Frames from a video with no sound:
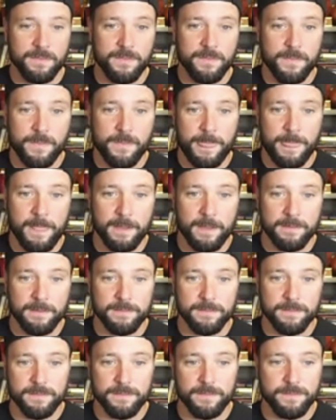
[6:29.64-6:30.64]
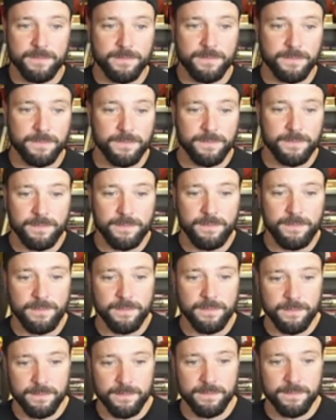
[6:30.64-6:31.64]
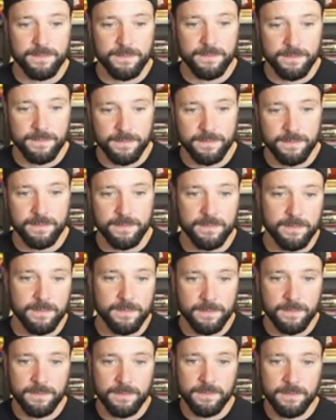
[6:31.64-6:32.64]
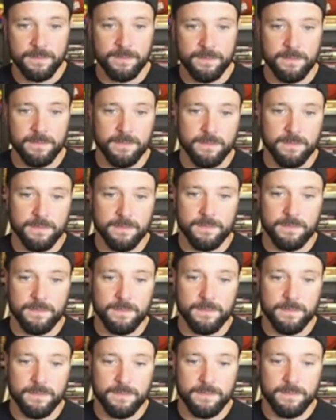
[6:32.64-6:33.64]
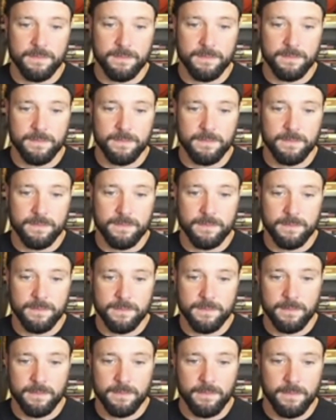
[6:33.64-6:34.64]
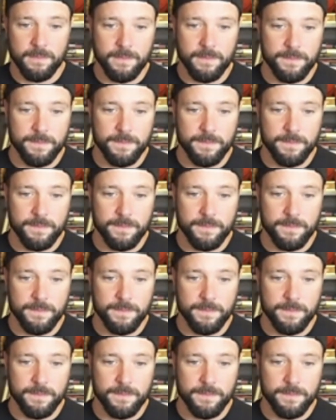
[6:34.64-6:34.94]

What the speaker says: [no speech]